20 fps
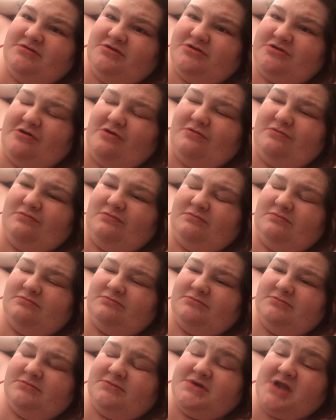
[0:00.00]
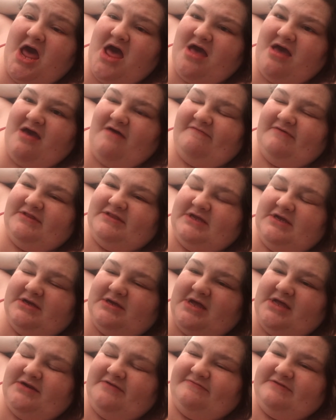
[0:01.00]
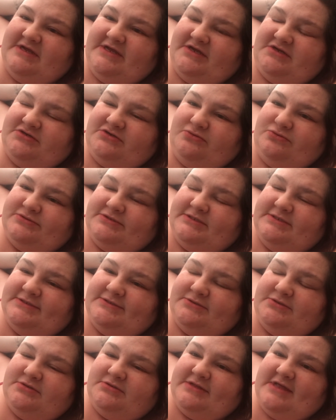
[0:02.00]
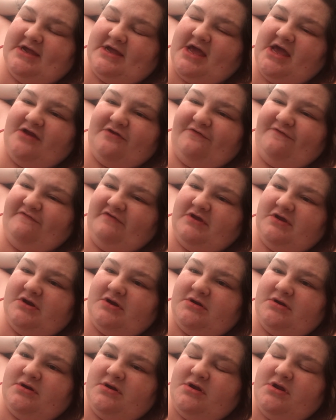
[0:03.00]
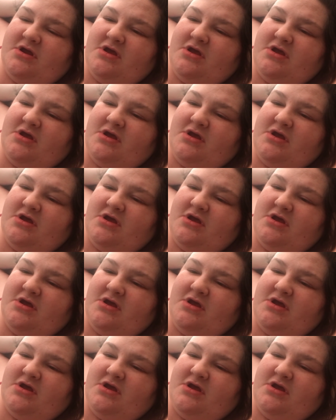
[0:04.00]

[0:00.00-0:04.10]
you know, not having that kind of diagnosis or that kind of fear